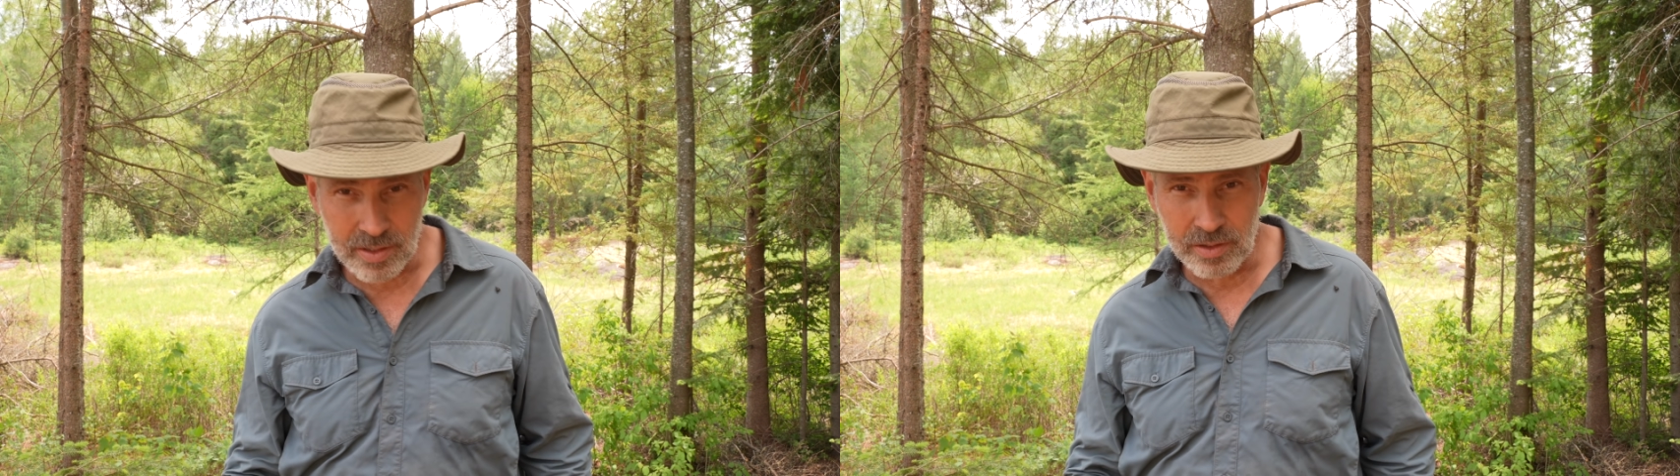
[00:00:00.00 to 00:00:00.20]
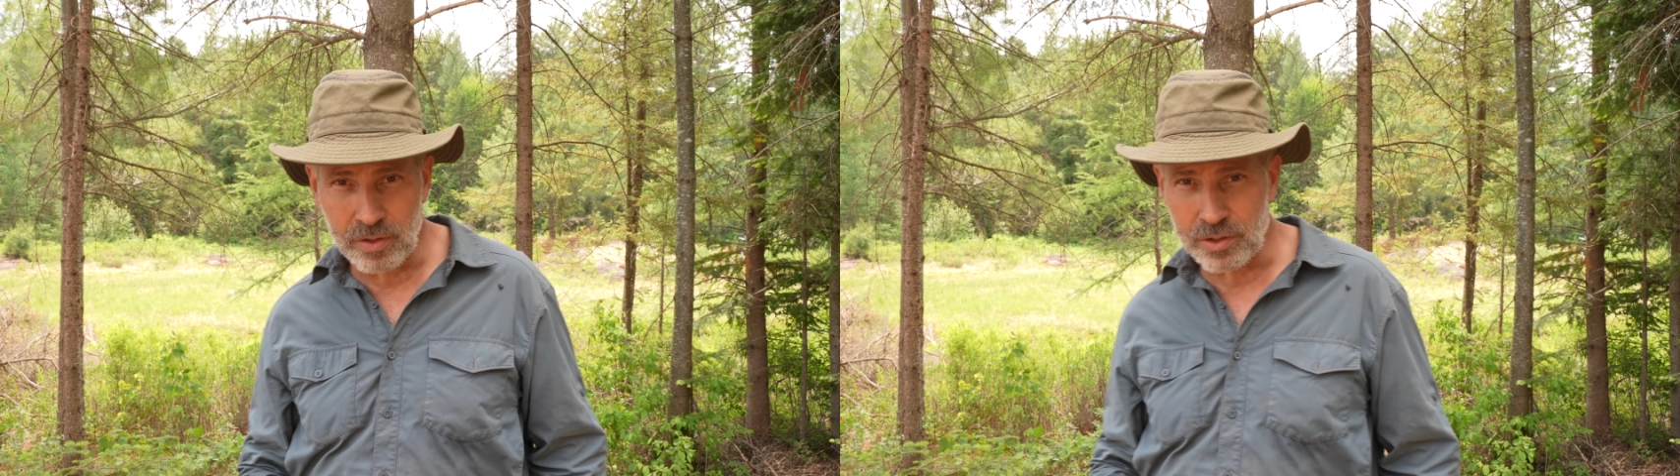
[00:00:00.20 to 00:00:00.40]

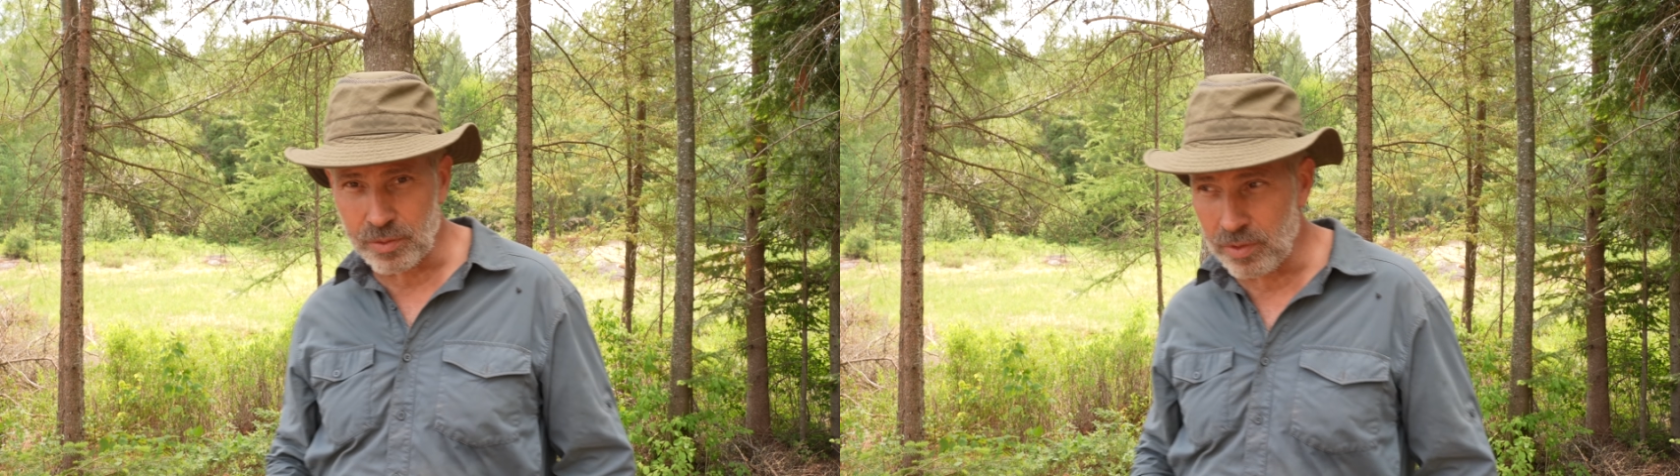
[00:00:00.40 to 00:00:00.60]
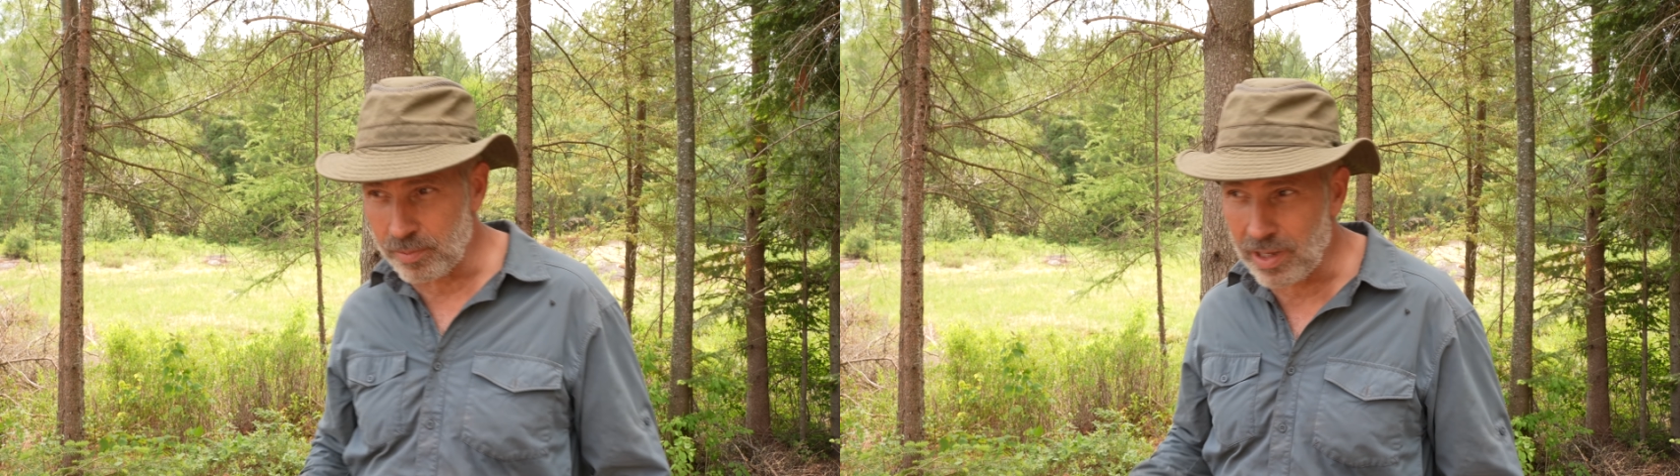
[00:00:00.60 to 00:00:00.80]
than
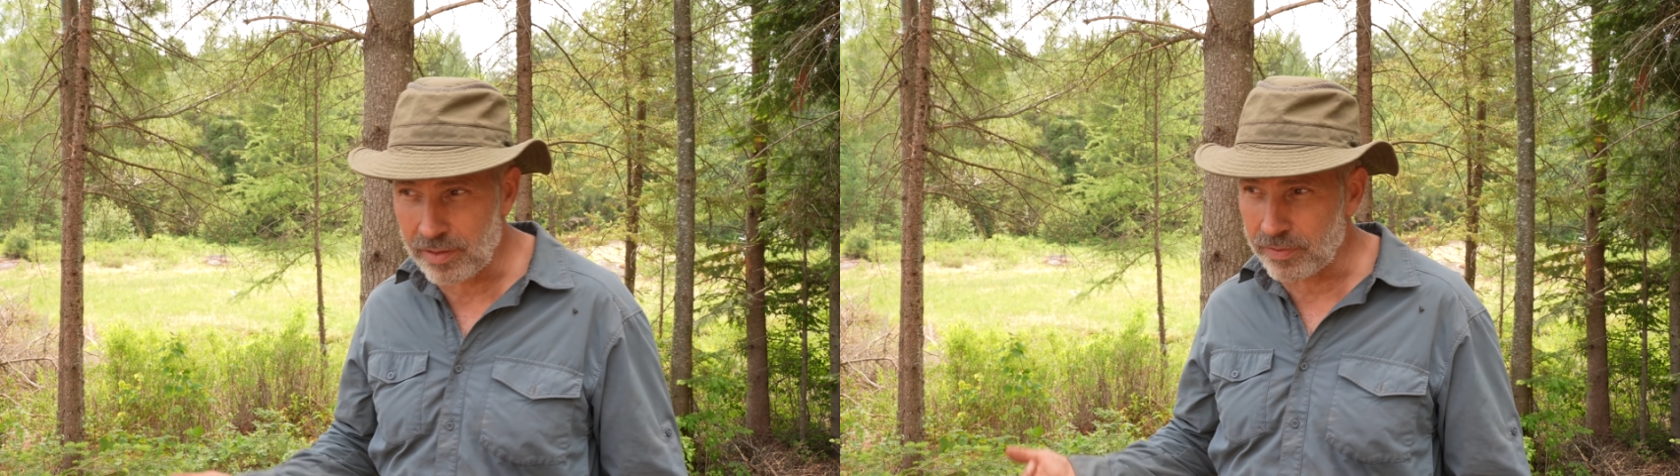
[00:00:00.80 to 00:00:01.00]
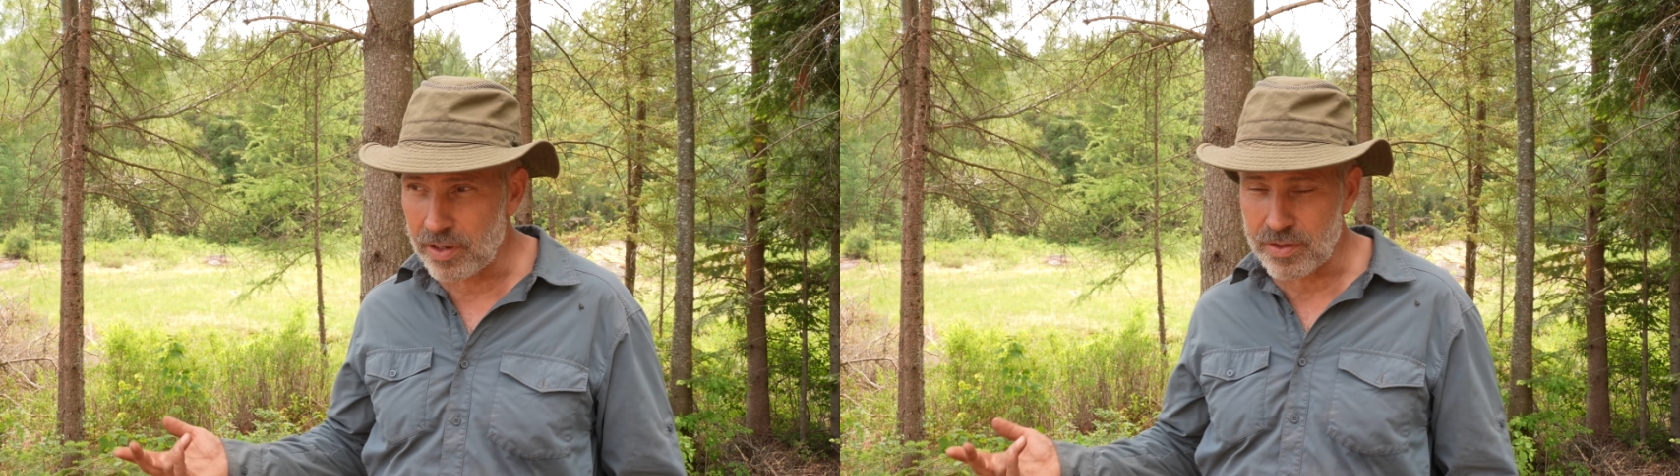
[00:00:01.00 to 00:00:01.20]
usual.
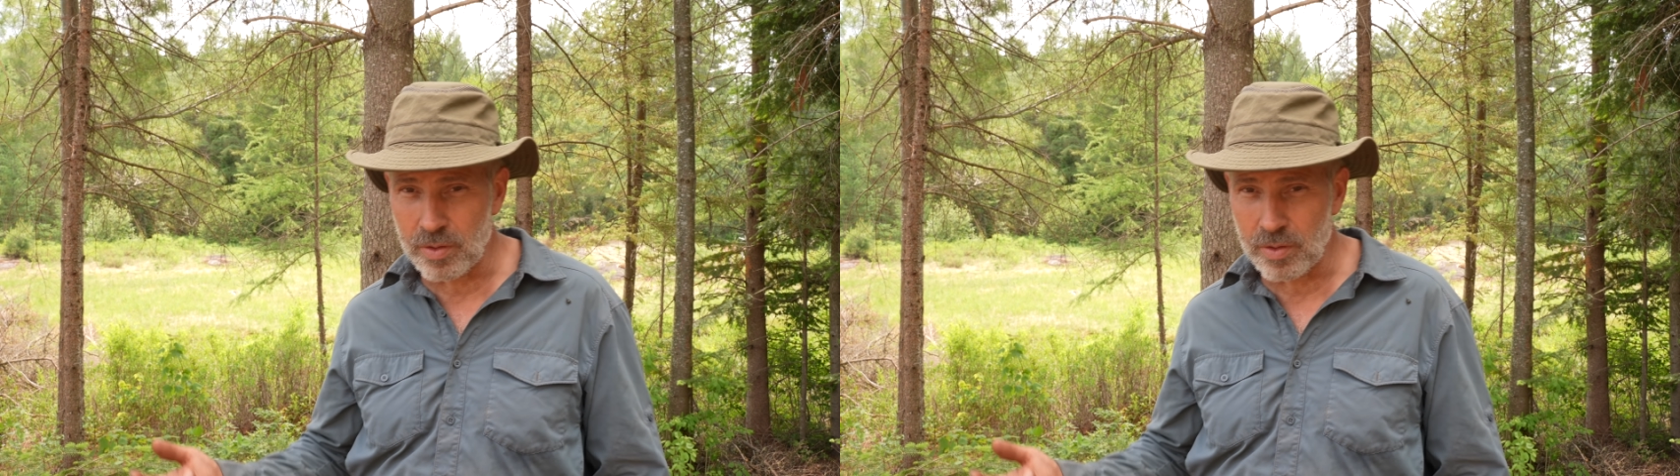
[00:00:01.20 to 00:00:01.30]
Black flies